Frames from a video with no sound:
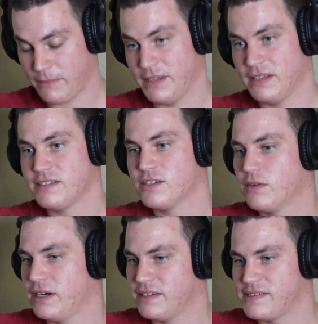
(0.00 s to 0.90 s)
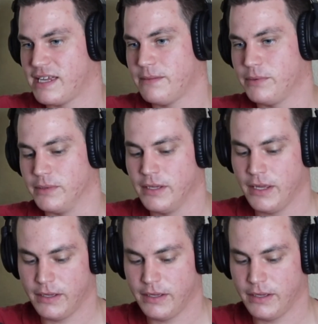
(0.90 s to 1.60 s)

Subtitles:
I mean, that's a great example.